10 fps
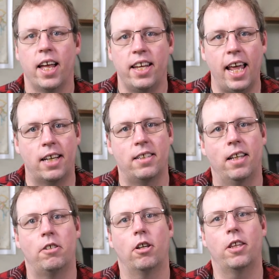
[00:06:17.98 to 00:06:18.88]
Next,
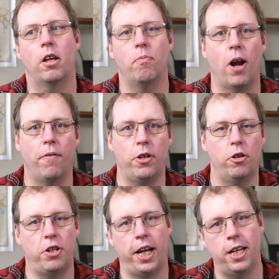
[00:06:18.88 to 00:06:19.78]
let's look at the
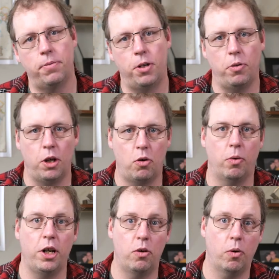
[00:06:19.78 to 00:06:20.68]
revenue change between
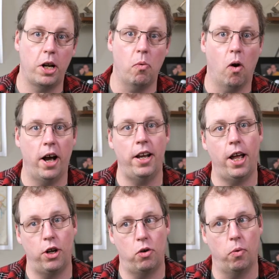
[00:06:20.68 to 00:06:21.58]
2021
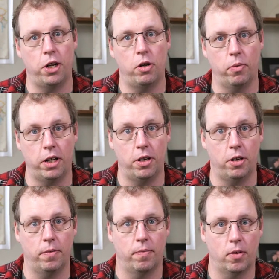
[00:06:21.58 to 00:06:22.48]
and
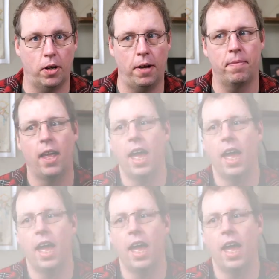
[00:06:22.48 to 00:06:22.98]
2022. Okay.